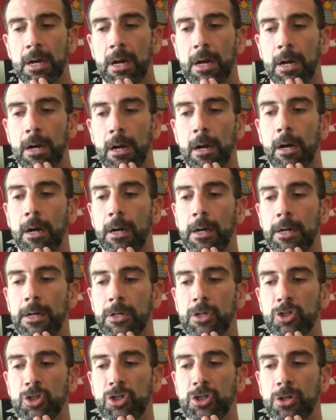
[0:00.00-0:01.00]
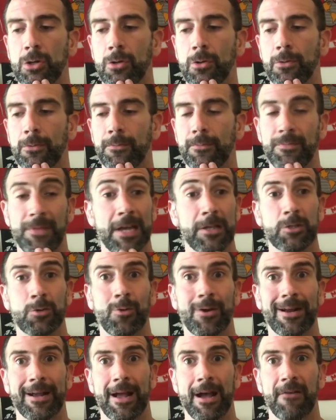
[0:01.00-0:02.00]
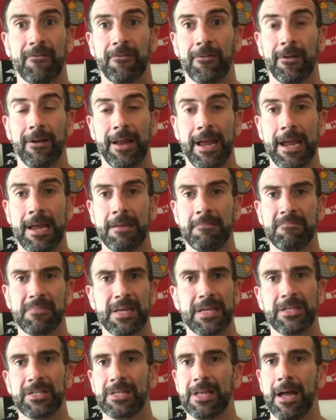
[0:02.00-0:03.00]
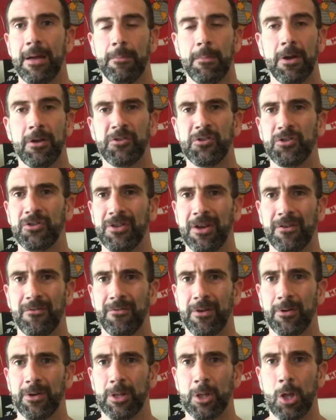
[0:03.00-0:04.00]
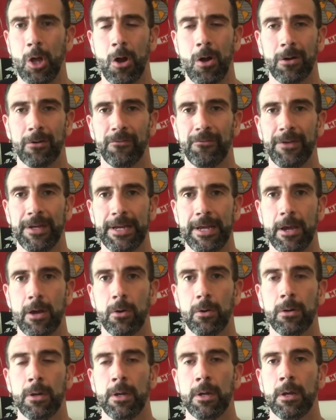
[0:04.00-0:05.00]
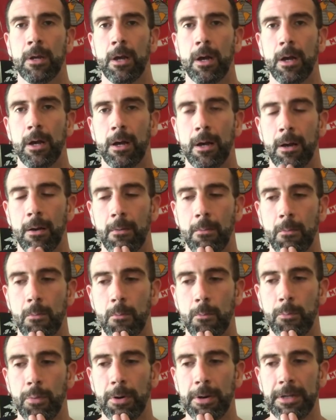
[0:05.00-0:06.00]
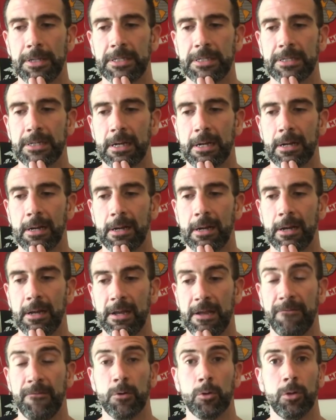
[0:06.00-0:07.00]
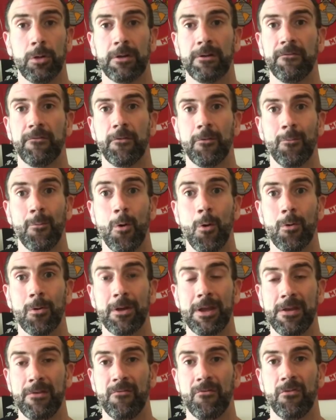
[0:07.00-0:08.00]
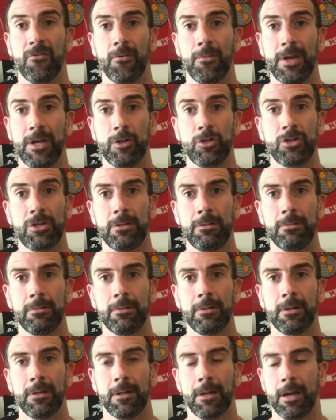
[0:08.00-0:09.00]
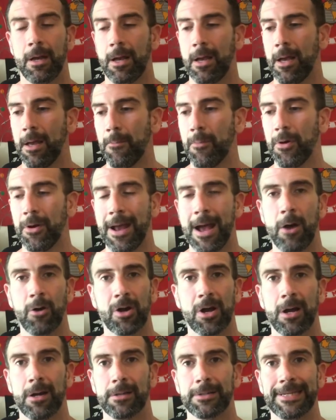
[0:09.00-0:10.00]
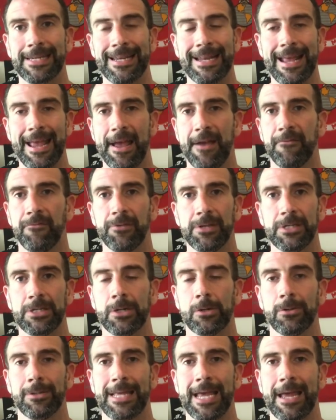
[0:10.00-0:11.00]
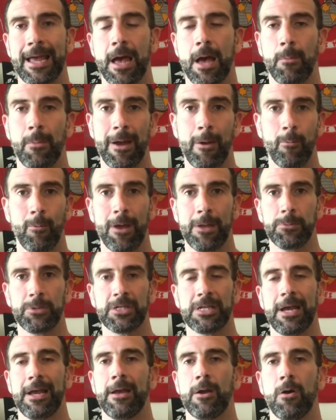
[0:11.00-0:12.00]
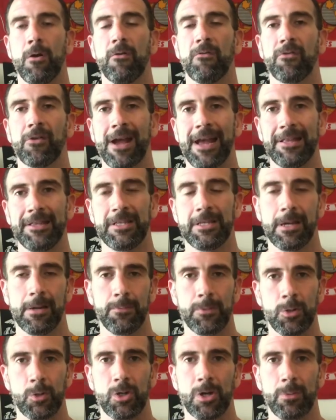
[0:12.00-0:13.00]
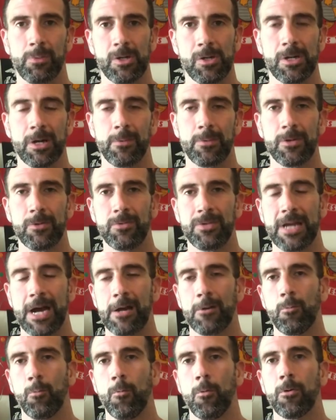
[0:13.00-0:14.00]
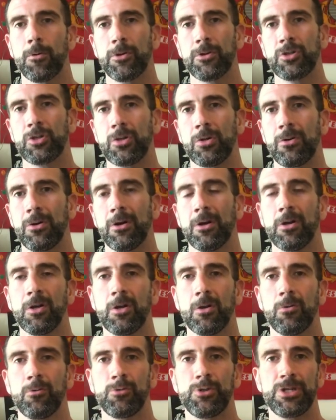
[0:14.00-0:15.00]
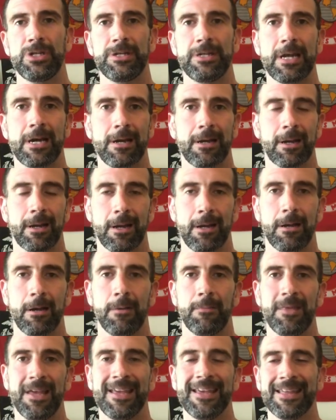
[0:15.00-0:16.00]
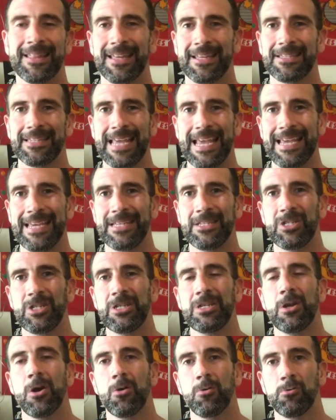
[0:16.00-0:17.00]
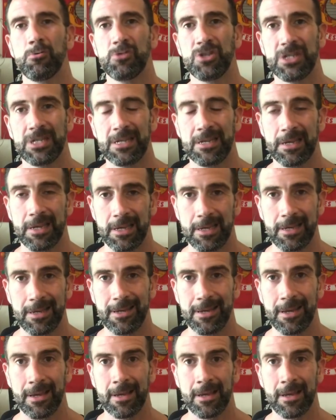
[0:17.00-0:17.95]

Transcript: Uh, so that's what I got for today. It's not much, not a very long video, um, but uh, if you're looking for more information, I put out content every single day on my website over at www.warriorsoulagoge.com. That's A G O G E.